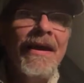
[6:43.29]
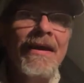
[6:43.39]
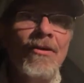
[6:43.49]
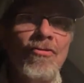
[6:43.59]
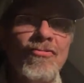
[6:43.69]

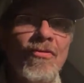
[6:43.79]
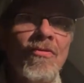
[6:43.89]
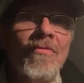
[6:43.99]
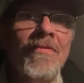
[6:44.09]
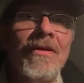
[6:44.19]
and
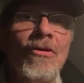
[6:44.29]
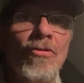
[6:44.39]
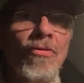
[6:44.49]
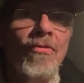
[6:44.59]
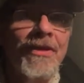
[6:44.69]
also
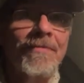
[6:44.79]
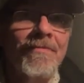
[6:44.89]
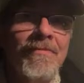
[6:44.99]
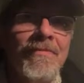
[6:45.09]
Google them.